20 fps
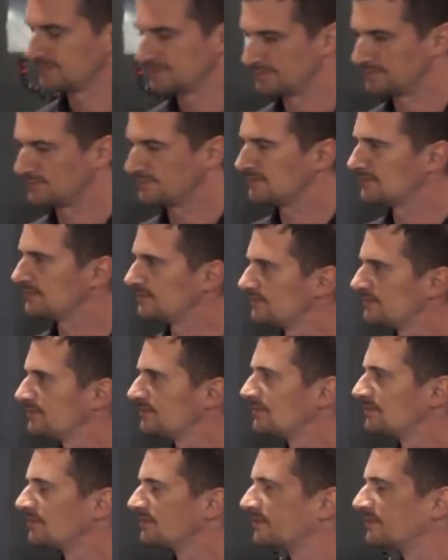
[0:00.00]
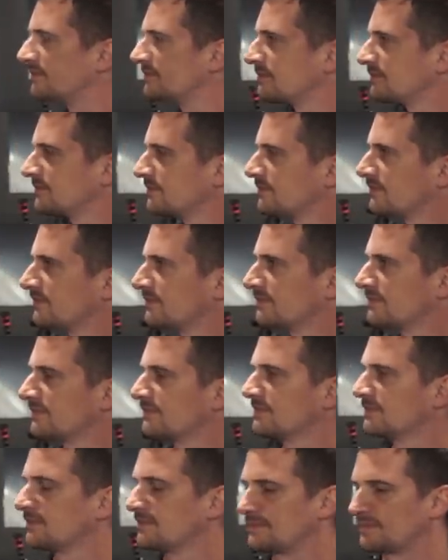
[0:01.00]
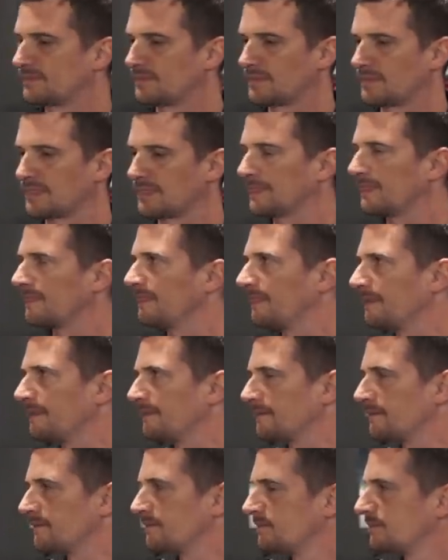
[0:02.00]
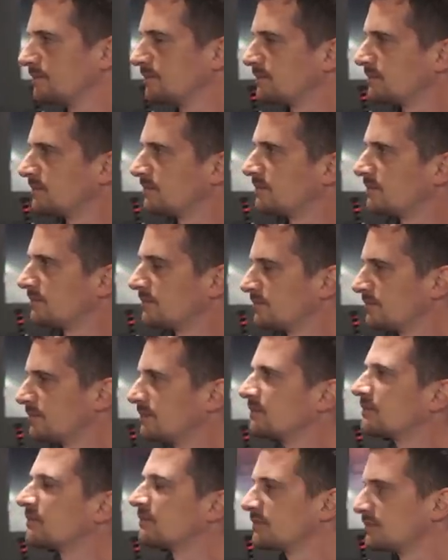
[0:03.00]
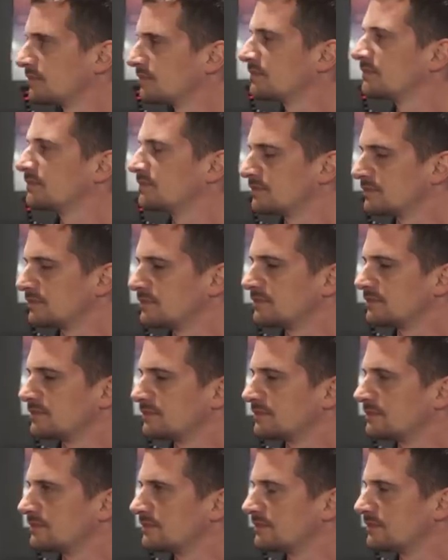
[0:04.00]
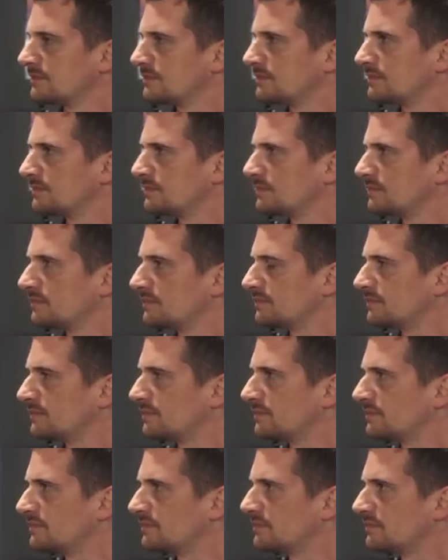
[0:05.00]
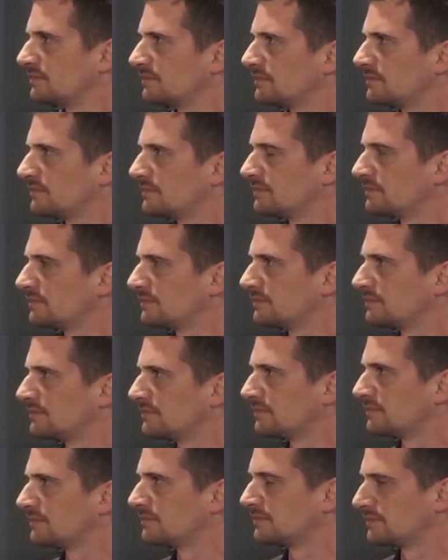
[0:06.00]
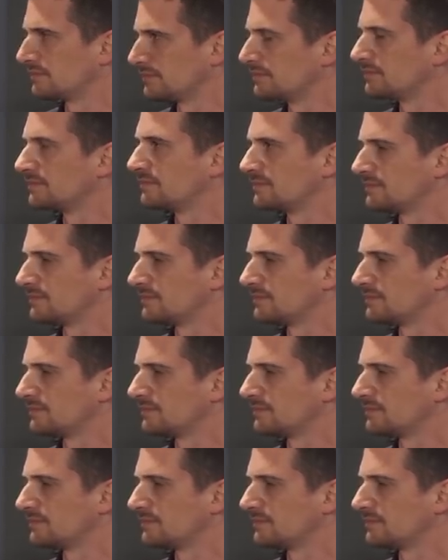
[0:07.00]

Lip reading: (silent)